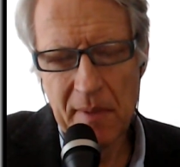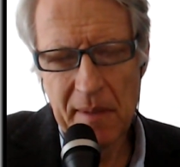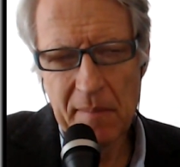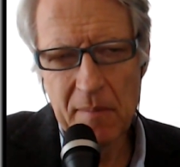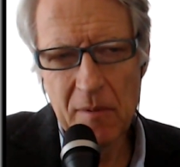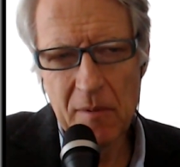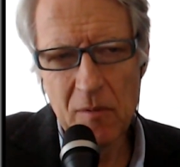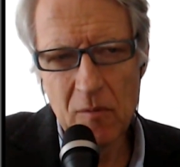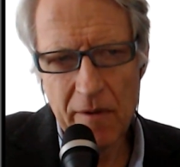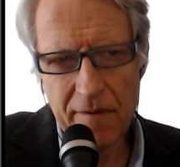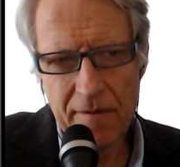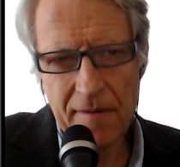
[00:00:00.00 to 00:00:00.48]

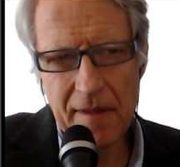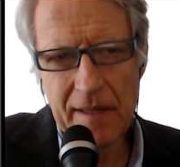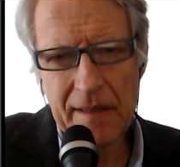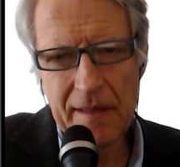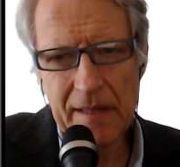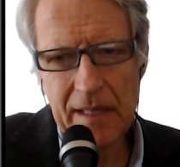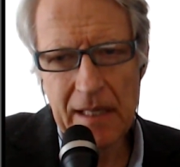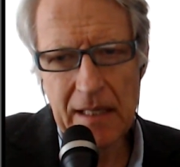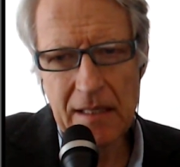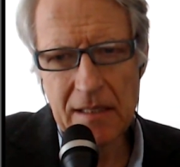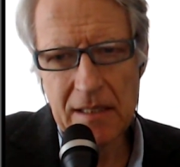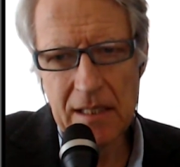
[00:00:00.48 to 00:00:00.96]
people
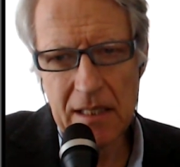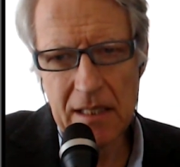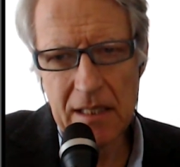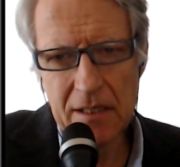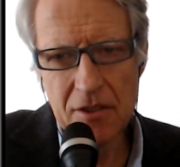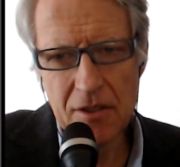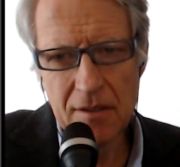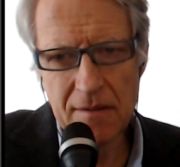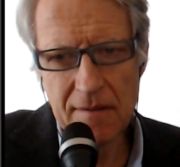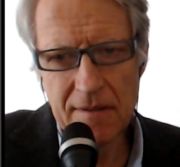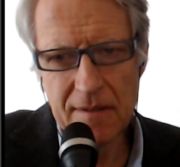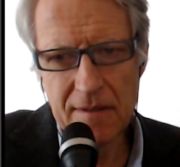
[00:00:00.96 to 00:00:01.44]
within the
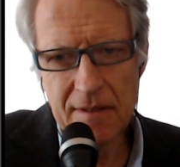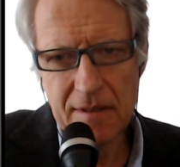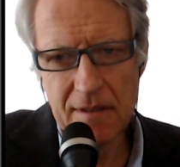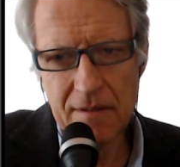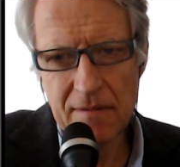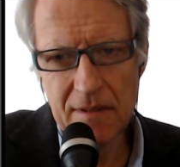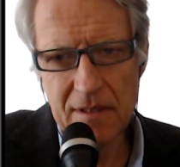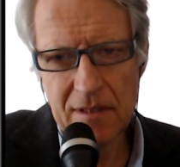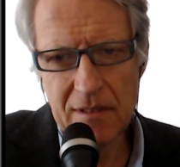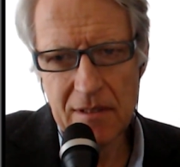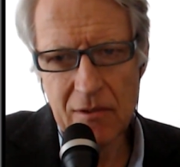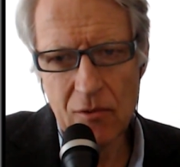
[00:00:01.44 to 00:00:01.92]
intelligence
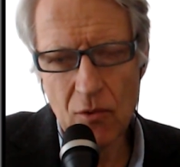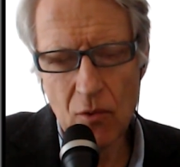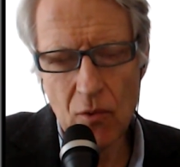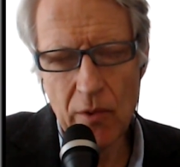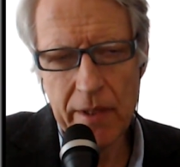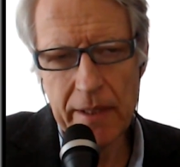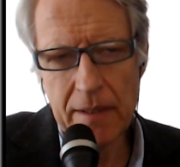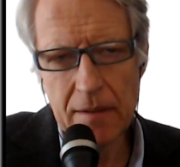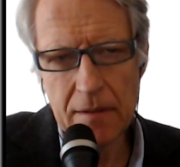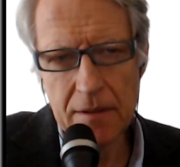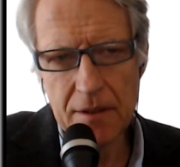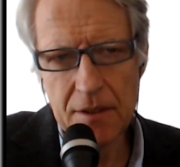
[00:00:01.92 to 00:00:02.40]
service
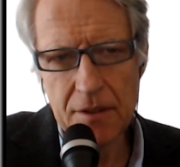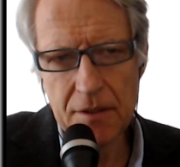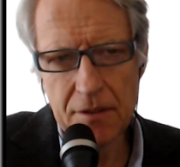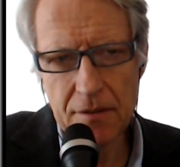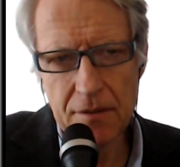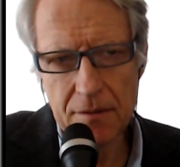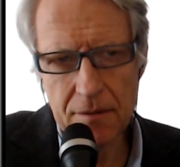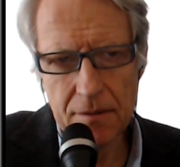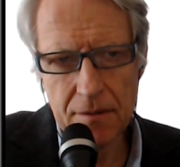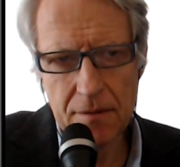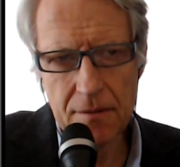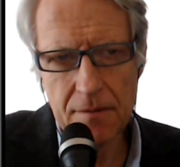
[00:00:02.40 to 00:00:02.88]
loyal
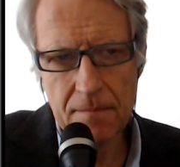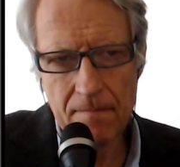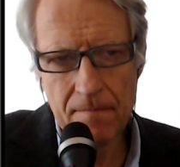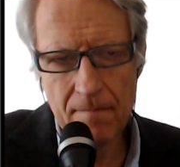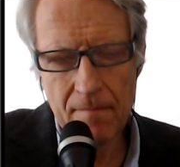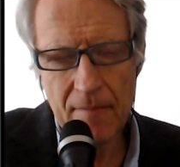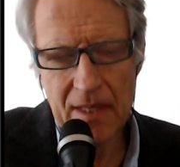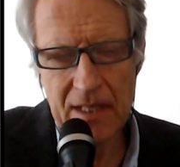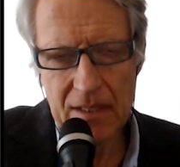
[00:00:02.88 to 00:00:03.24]
to